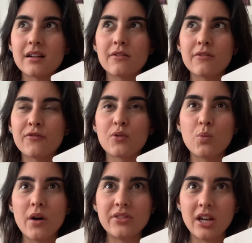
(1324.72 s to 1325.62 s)
for
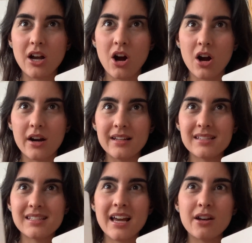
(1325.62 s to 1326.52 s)
what they are,
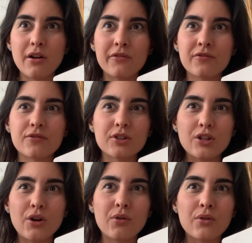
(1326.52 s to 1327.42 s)
instead of, you
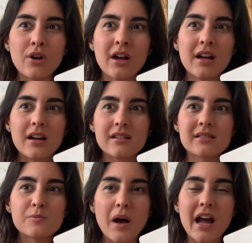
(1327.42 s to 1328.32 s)
know,
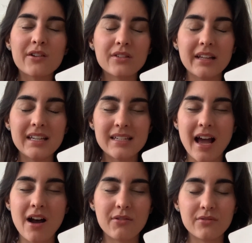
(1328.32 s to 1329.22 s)
spiraling
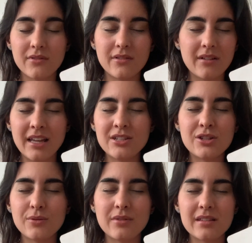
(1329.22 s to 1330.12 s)
down
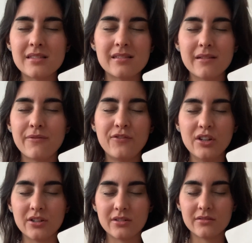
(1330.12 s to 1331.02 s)
into this
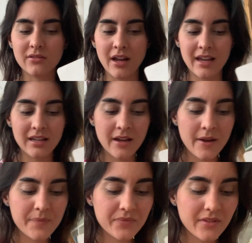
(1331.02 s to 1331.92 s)
fear, right?
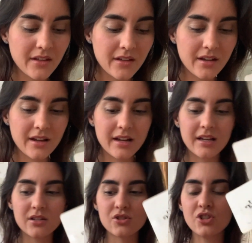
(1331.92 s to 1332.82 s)

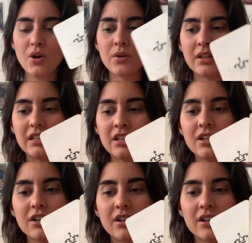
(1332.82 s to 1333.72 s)
So
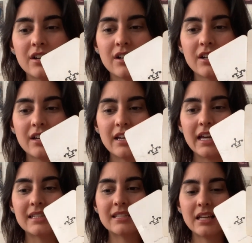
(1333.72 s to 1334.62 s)
here,
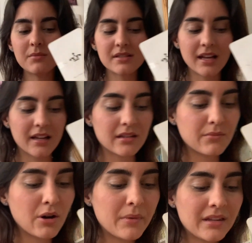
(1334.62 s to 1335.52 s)
it seems like the
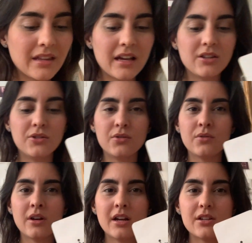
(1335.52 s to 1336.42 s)
moment that you
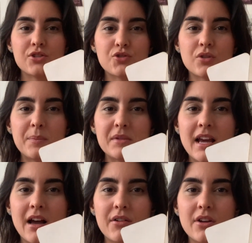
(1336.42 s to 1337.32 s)
strip
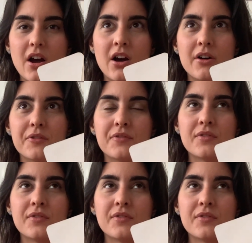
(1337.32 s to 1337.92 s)
down of